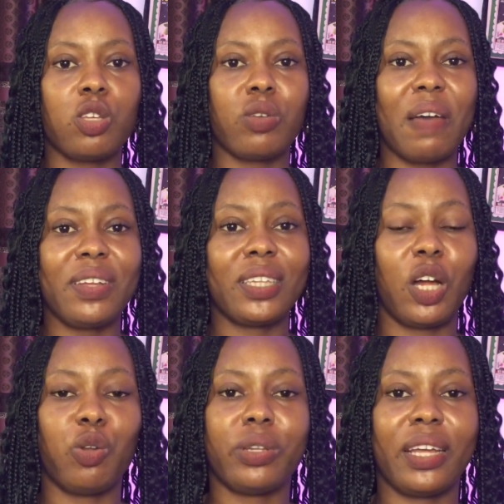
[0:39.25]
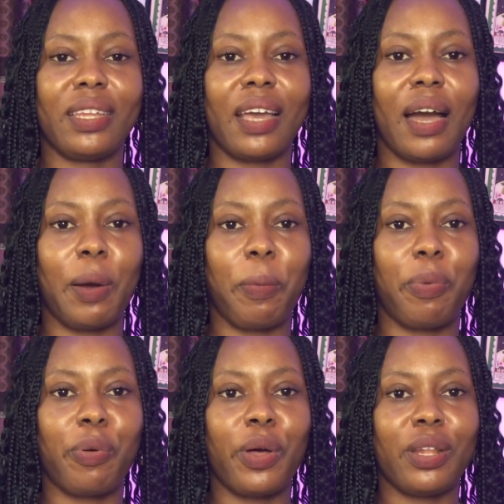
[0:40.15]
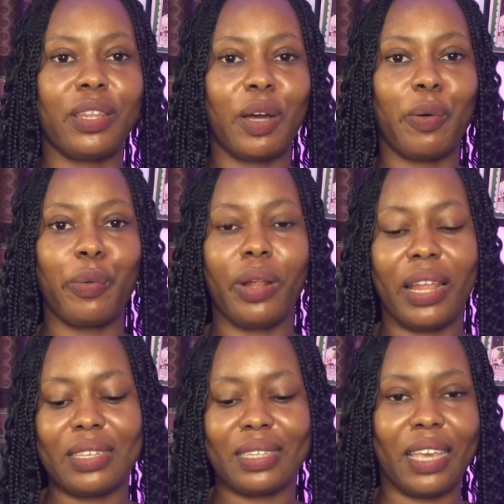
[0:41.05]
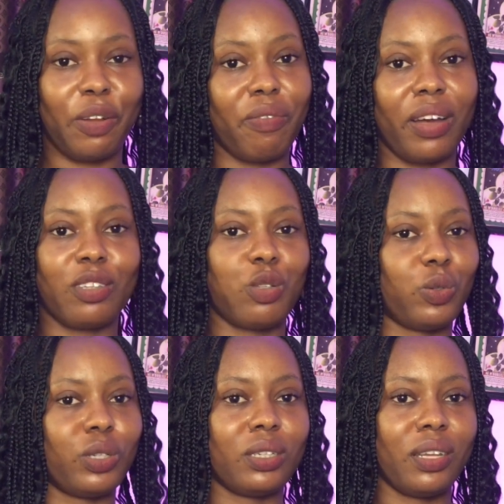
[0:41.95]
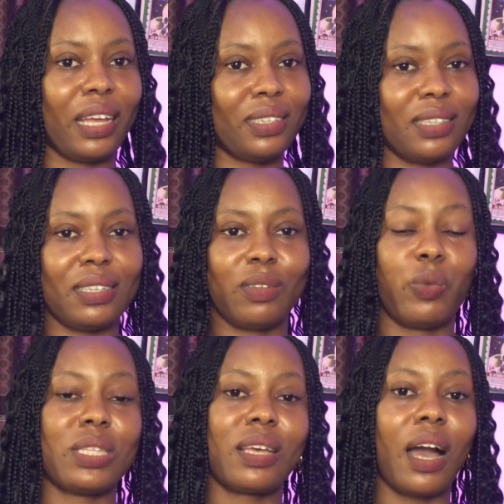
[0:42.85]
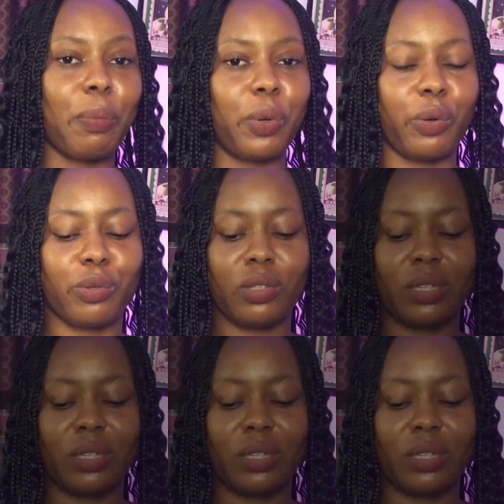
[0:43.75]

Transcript: So having downloaded the app, now let's get over to editing with CapCut.